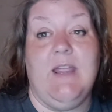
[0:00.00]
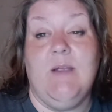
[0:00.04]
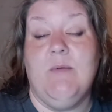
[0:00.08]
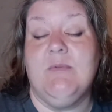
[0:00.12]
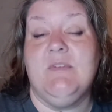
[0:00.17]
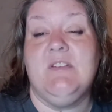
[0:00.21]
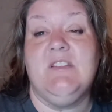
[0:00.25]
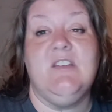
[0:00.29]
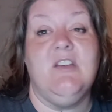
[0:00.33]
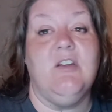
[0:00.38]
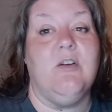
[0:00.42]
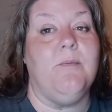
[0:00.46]
It
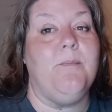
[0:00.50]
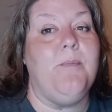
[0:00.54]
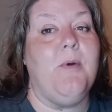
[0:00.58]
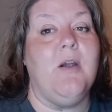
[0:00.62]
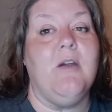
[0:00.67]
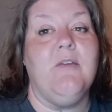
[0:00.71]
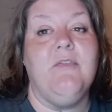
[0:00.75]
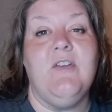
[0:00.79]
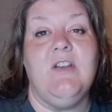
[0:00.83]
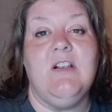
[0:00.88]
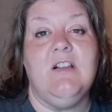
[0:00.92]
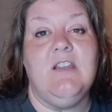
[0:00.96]
was still
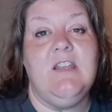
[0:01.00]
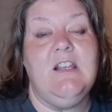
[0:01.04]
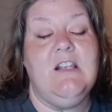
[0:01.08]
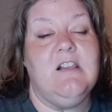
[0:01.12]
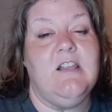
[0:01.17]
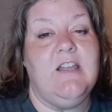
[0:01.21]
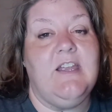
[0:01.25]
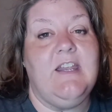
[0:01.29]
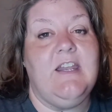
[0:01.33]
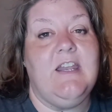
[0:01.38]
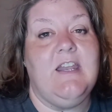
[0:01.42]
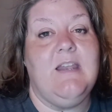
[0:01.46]
perfectly
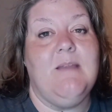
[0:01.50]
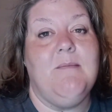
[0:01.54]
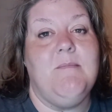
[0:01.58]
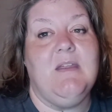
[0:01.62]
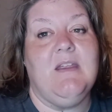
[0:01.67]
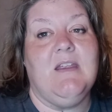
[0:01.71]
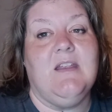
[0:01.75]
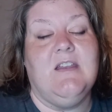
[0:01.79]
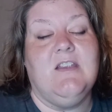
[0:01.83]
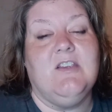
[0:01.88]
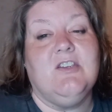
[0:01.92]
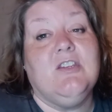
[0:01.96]
clean and in
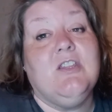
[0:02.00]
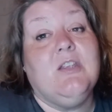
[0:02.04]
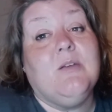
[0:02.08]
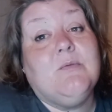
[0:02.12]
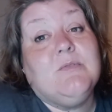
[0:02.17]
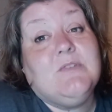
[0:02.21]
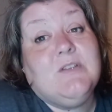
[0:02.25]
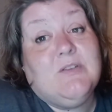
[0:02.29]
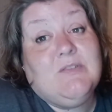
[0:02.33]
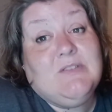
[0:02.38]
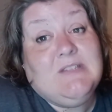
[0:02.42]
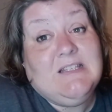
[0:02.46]
mint condition. There
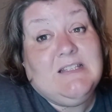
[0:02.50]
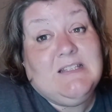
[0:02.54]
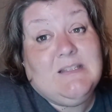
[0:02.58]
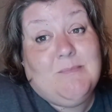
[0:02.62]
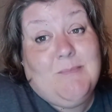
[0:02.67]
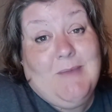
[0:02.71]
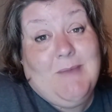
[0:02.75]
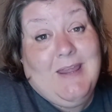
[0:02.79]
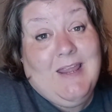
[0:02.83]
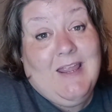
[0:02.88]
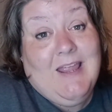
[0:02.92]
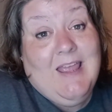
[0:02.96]
was no sense
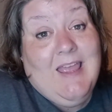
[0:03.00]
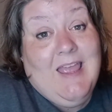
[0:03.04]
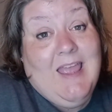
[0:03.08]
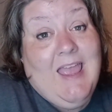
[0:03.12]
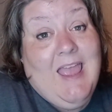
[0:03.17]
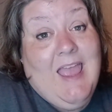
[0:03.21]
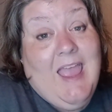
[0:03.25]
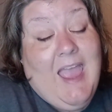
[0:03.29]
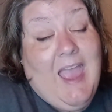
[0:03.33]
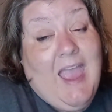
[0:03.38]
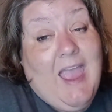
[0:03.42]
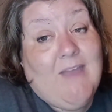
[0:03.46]
in me
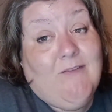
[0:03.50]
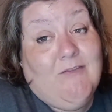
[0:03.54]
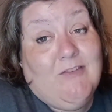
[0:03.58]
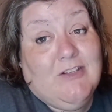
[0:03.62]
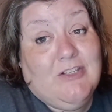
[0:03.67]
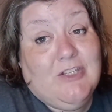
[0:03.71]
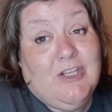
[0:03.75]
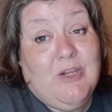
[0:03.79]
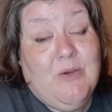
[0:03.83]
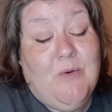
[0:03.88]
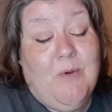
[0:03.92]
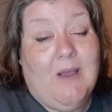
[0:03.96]

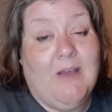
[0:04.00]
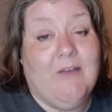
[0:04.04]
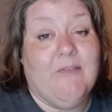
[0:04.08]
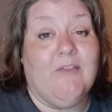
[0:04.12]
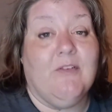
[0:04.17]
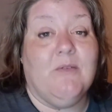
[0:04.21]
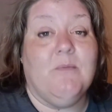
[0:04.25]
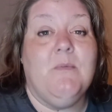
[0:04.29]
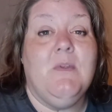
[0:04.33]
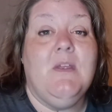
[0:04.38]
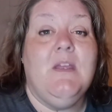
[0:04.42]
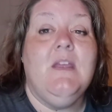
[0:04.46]
having two of
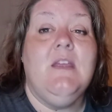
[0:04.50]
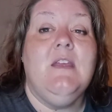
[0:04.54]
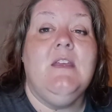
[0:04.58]
them.